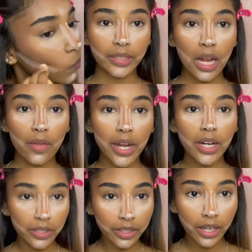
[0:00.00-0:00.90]
Now that I
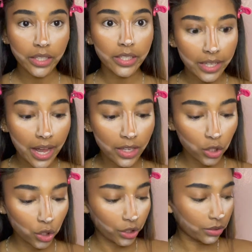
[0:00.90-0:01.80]
look like a
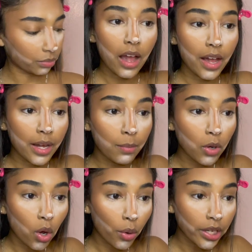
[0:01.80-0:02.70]
disaster, I'm
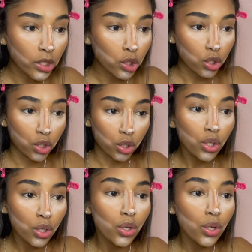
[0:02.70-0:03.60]
going to